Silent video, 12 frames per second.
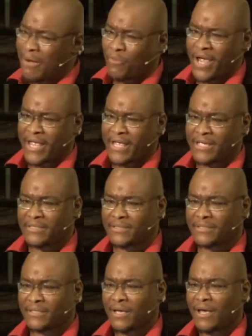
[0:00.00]

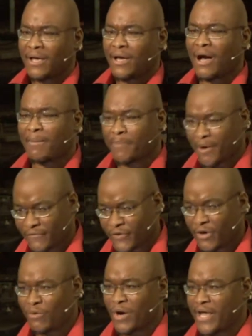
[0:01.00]
ways above
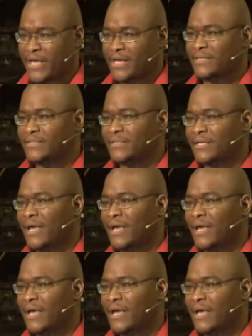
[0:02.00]
your ways,